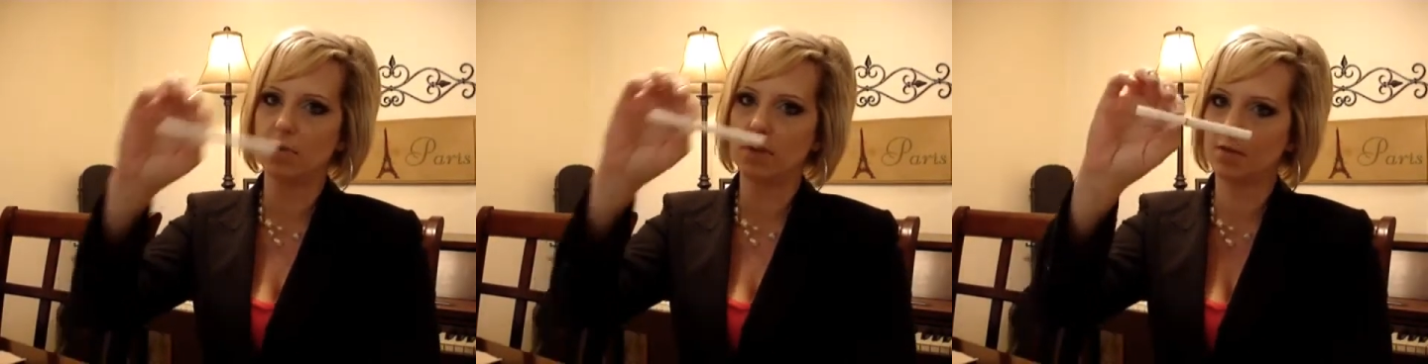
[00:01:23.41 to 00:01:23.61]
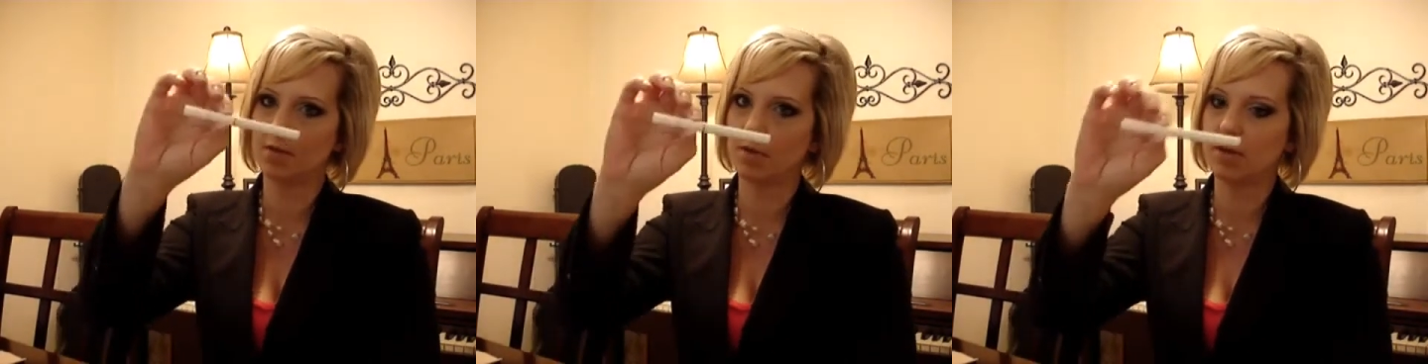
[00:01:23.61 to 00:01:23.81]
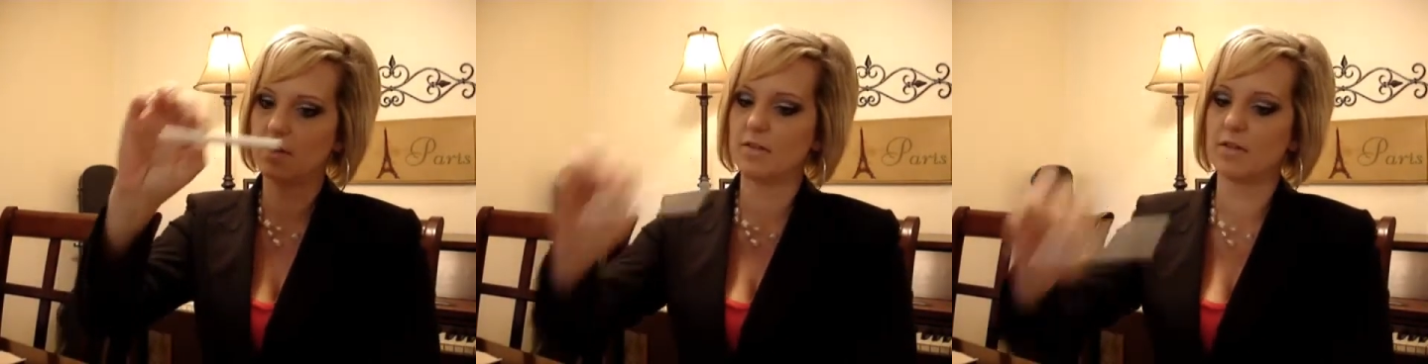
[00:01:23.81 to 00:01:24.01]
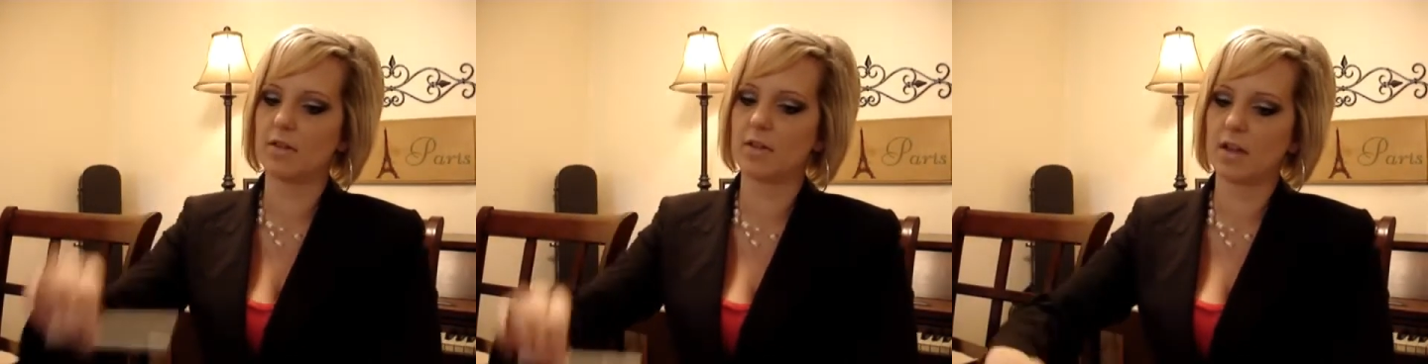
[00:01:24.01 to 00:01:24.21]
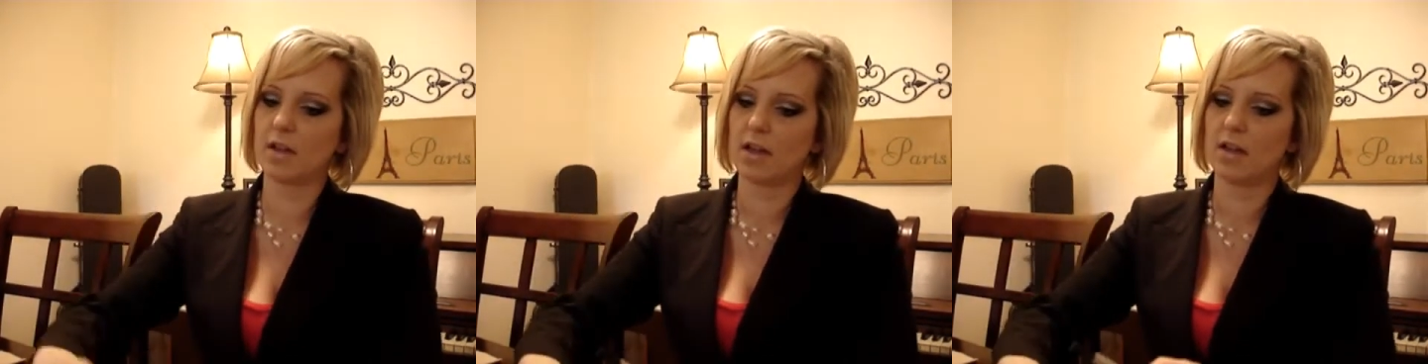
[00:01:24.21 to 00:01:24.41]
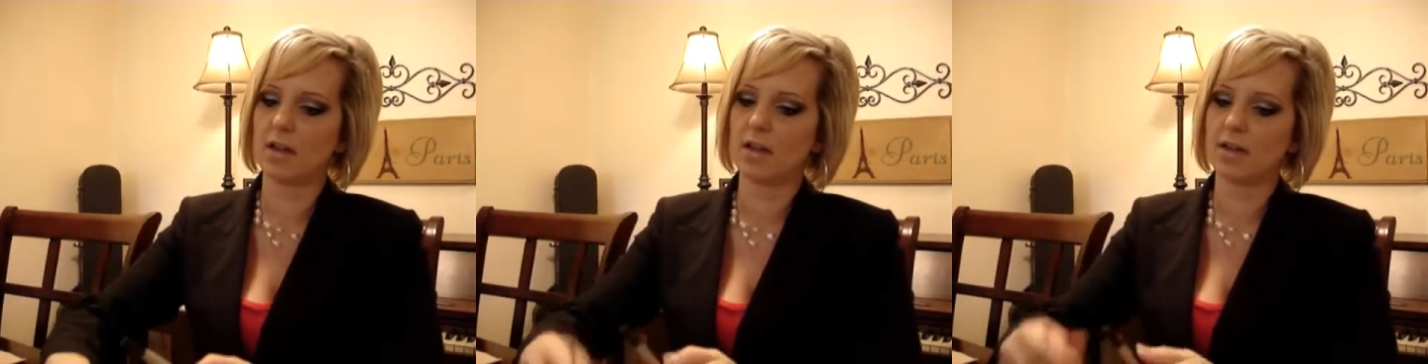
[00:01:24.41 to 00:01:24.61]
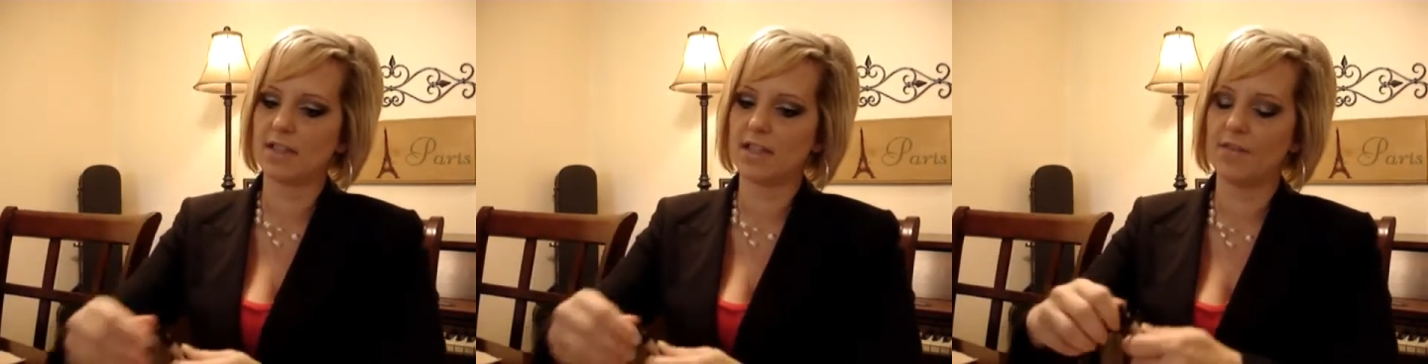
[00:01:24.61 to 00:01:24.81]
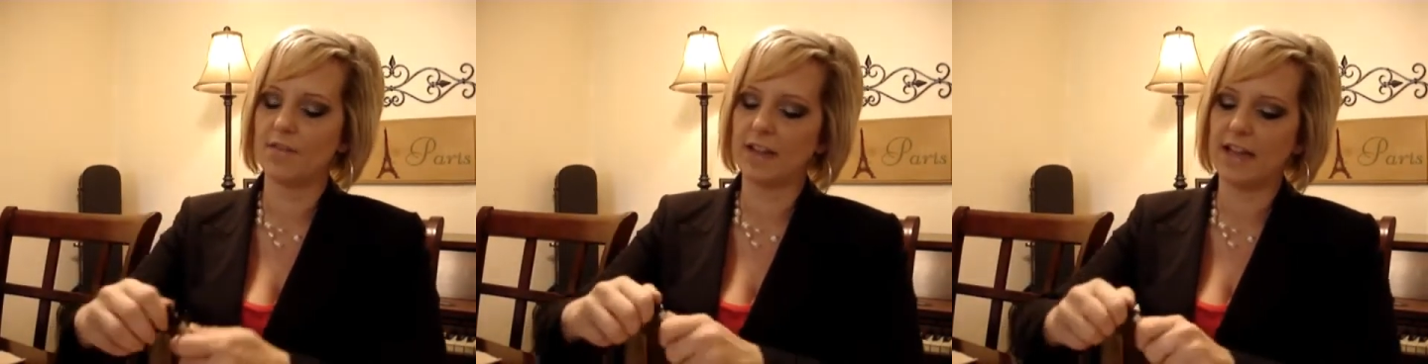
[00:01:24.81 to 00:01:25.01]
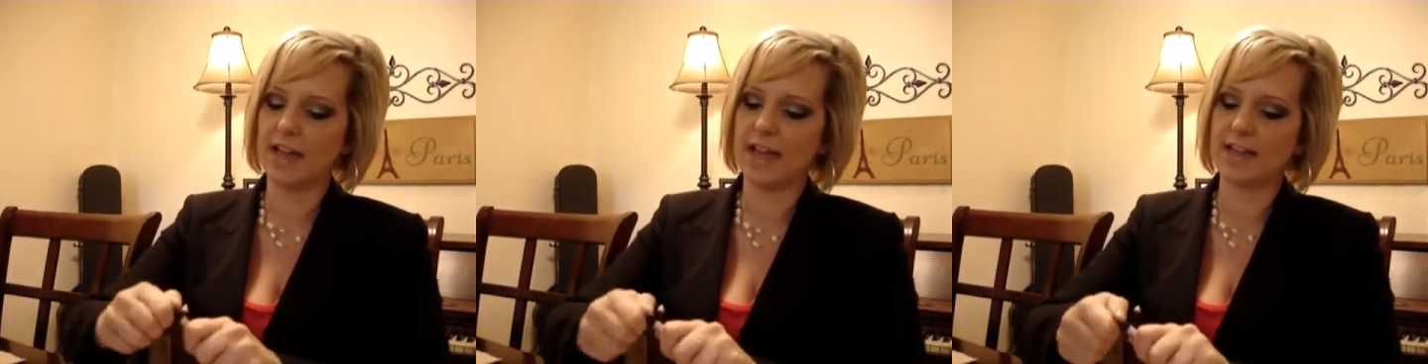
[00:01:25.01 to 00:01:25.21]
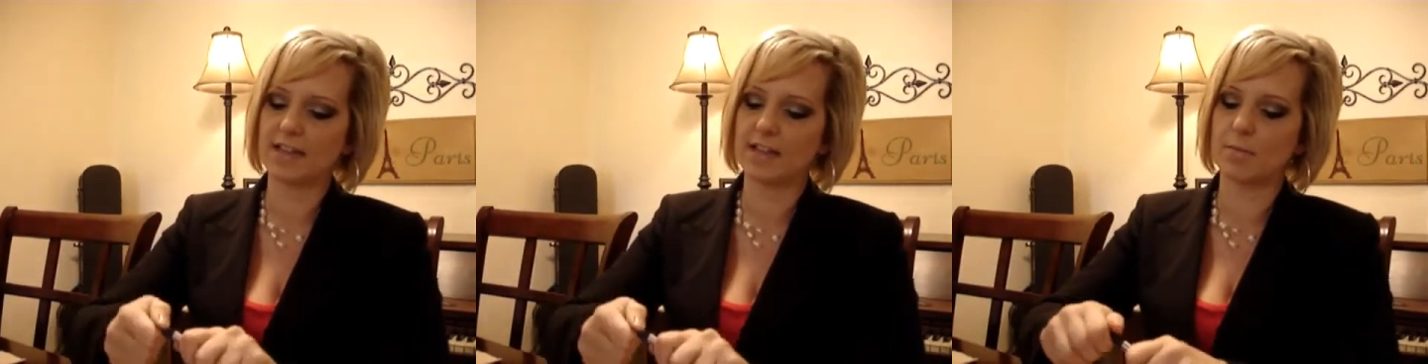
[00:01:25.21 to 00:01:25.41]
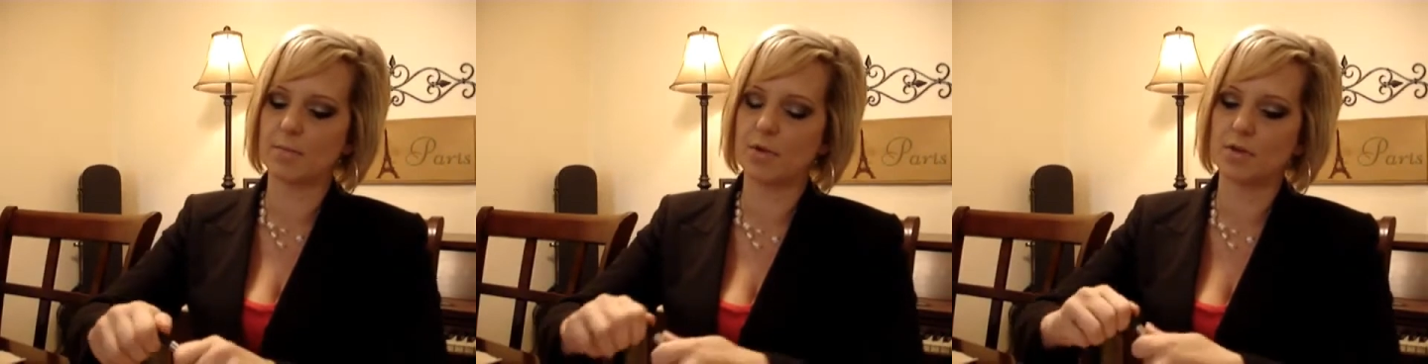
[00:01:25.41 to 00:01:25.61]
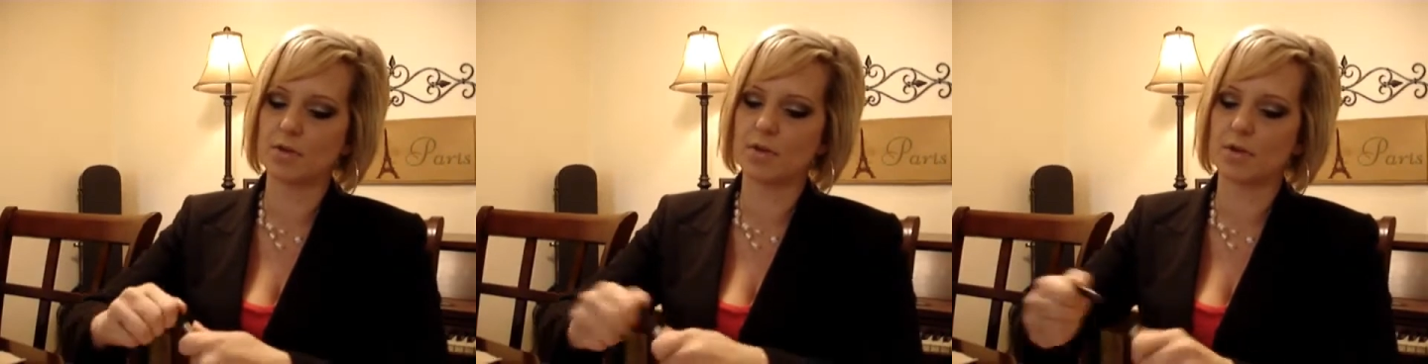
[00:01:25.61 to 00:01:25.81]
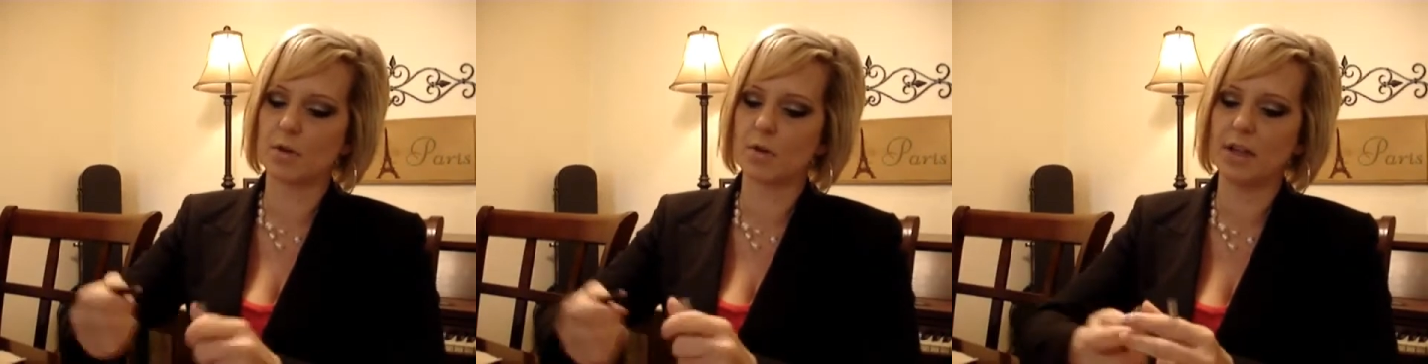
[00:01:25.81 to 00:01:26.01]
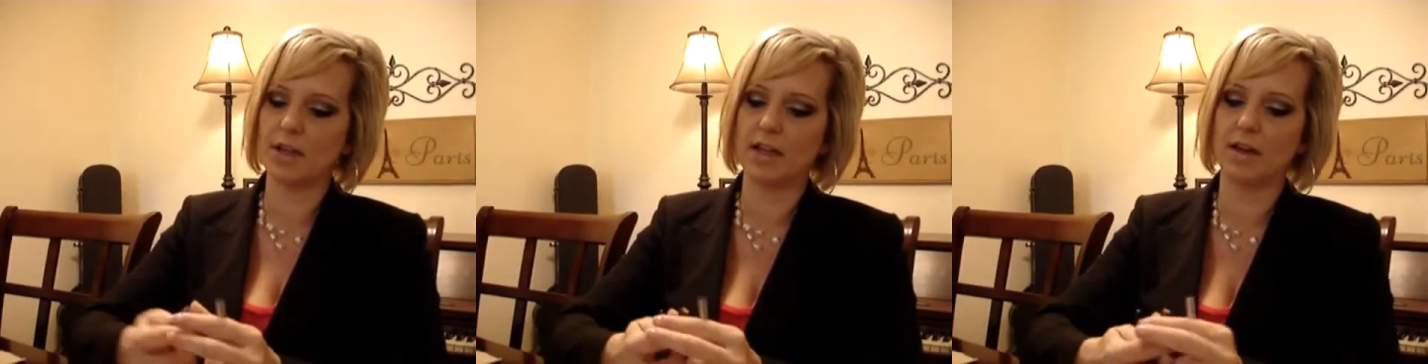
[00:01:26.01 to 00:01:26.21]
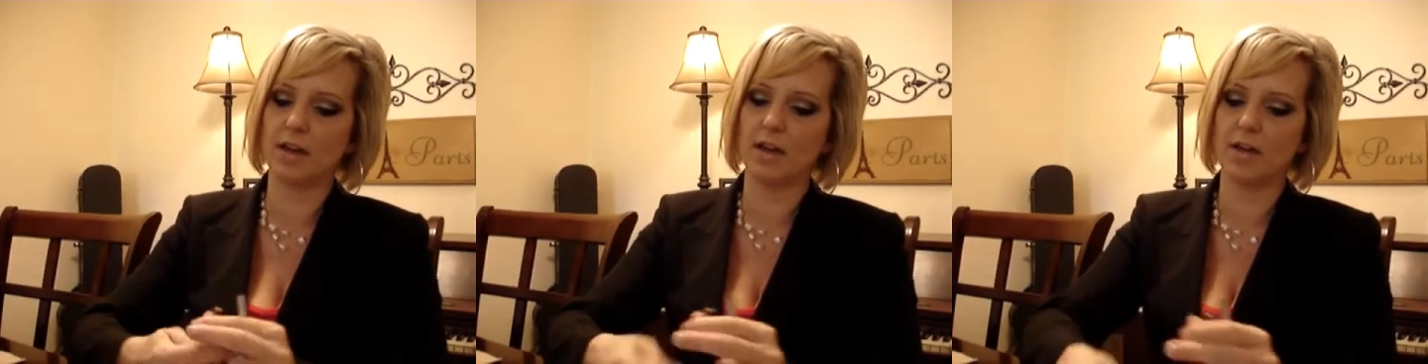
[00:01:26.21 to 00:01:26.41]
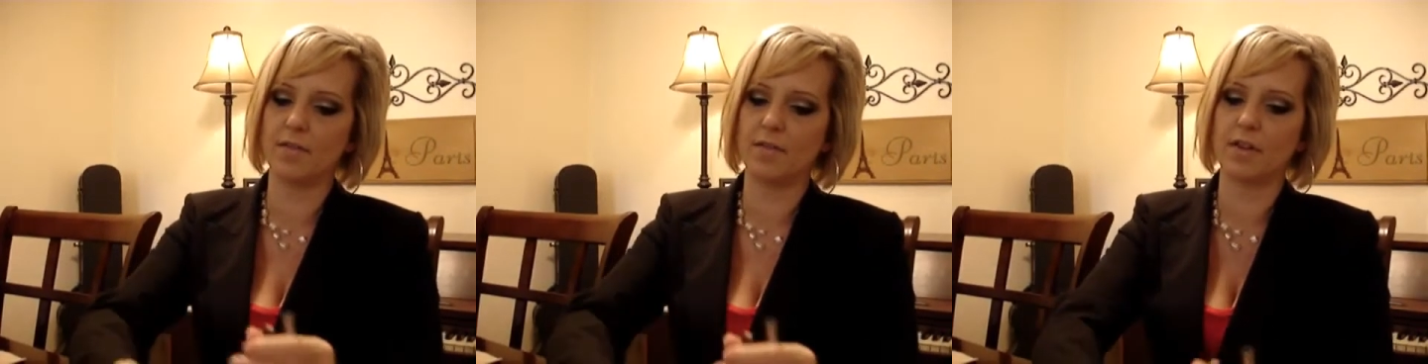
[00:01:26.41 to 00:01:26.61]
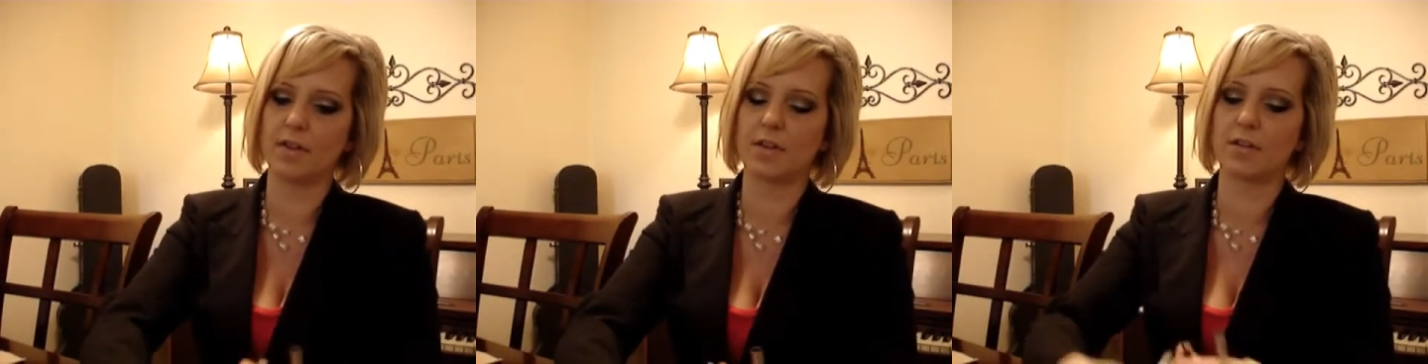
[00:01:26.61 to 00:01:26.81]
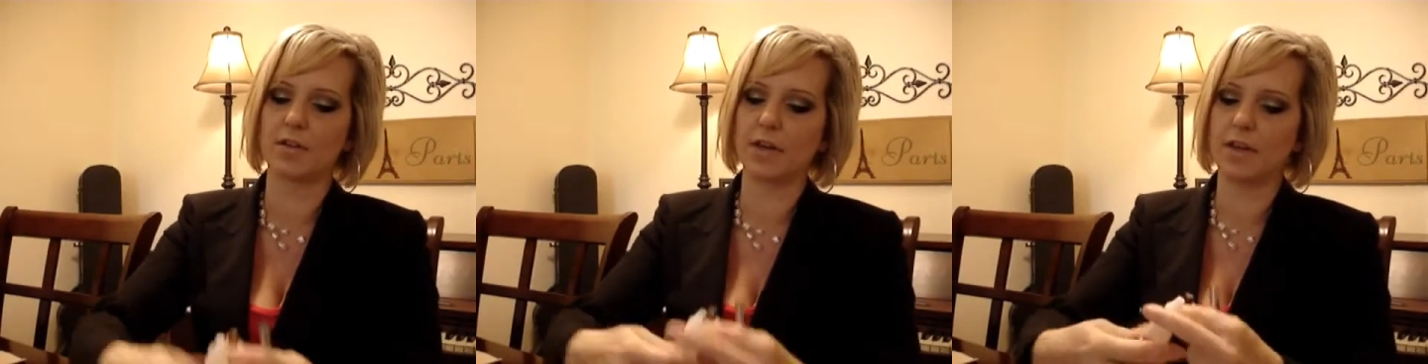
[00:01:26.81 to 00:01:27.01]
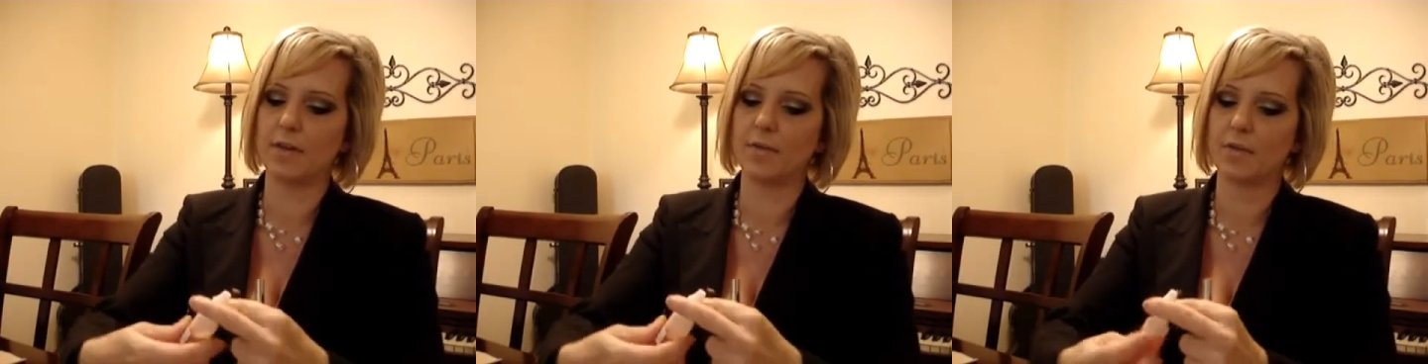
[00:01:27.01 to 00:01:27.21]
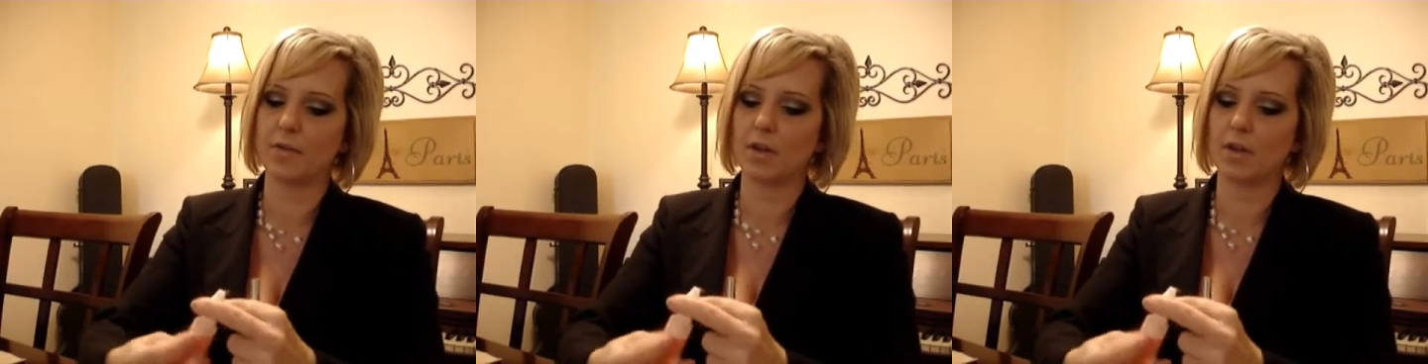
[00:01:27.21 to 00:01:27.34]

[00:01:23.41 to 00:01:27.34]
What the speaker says: this one definitely has the most throat hit of the three.